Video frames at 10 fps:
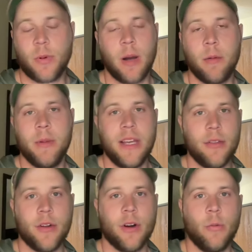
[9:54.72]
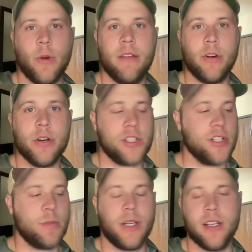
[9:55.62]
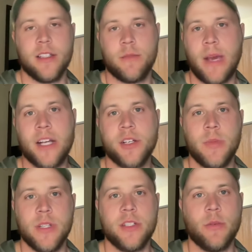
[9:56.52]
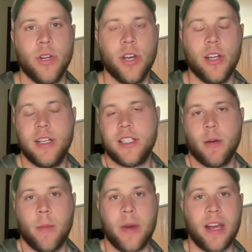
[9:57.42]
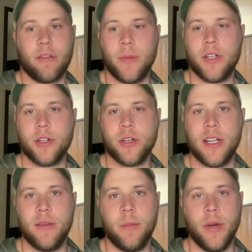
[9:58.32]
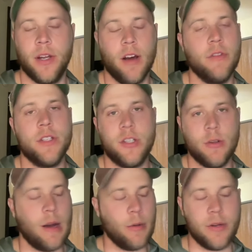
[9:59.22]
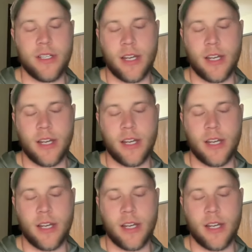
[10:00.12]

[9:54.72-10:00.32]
probably out there on waivers just because his matchup is so good. He's coming back from injury. But of the two, I would